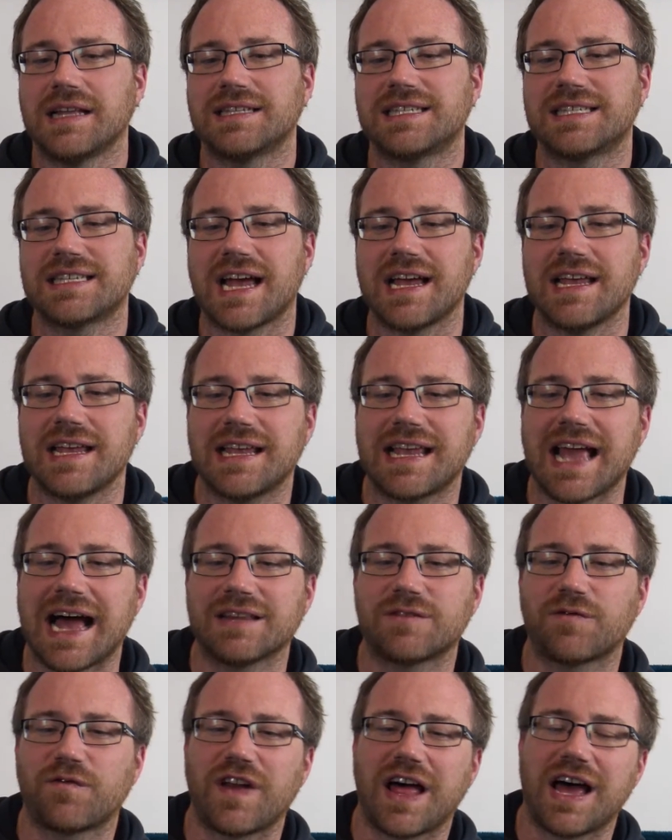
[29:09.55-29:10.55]
cite
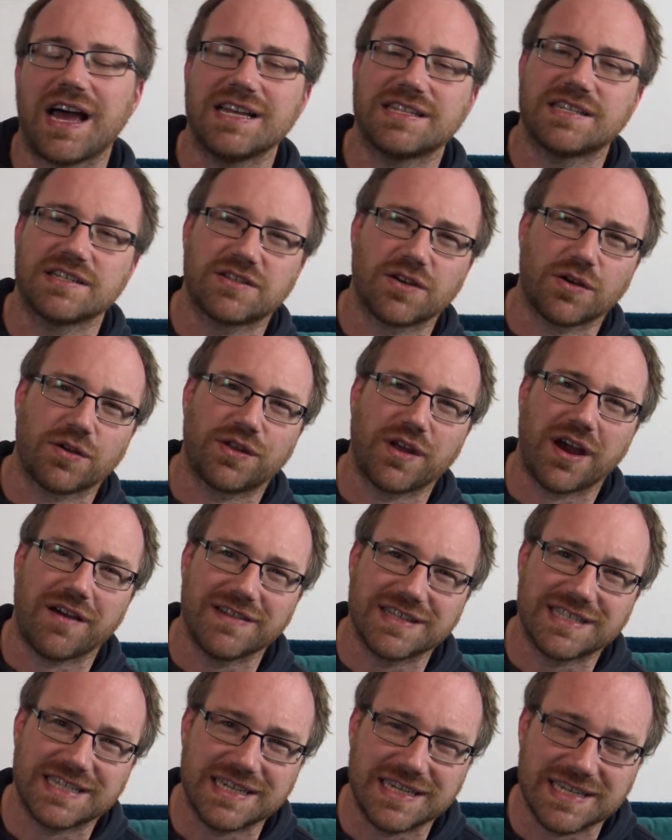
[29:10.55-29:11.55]
gadflies as
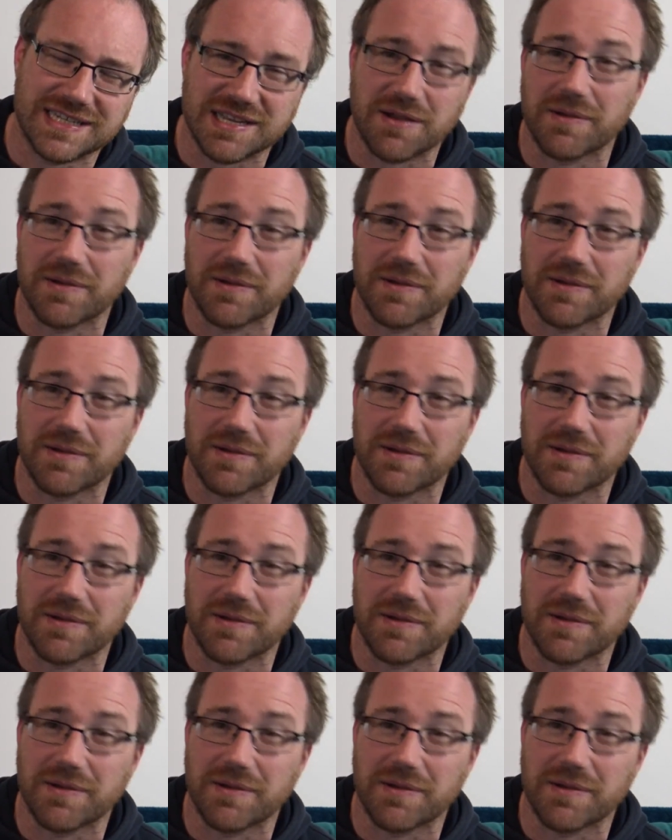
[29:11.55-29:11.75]
authorities.